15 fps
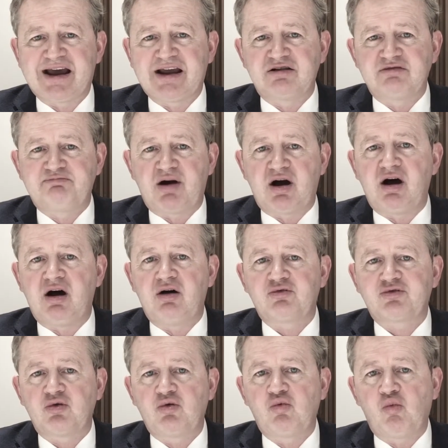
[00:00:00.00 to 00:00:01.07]
and
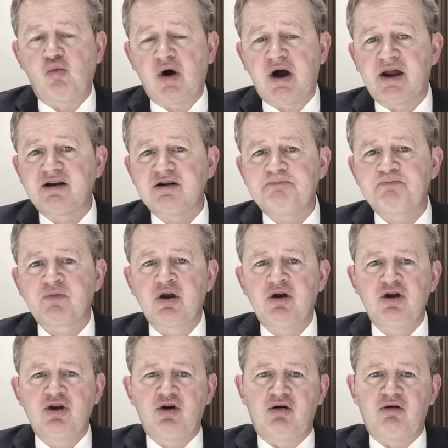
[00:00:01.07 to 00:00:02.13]
part one
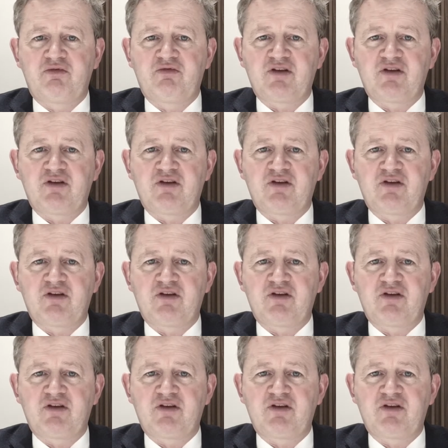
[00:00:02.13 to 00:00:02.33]
of